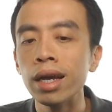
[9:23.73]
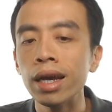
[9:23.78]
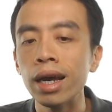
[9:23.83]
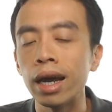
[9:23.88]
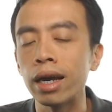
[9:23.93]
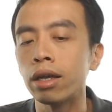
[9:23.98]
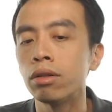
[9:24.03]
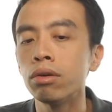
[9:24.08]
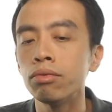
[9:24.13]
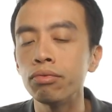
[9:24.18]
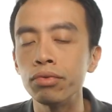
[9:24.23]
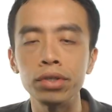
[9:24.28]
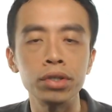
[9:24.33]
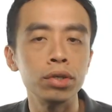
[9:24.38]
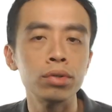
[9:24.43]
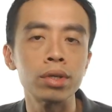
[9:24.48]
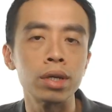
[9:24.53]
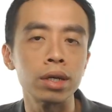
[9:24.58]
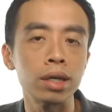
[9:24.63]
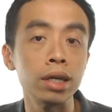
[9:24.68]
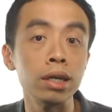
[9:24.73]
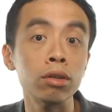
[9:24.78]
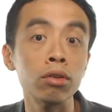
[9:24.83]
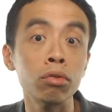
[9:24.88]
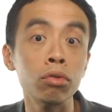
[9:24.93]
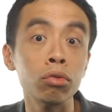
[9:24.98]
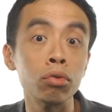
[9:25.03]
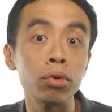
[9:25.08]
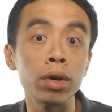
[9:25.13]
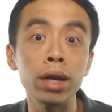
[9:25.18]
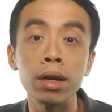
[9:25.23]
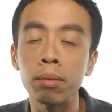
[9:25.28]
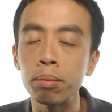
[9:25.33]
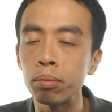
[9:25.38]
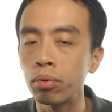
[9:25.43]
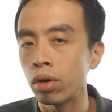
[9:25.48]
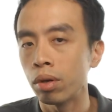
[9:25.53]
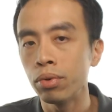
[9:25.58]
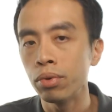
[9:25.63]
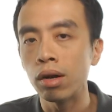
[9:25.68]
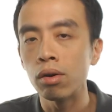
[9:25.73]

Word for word: I cannot reduce the ketone to get a primary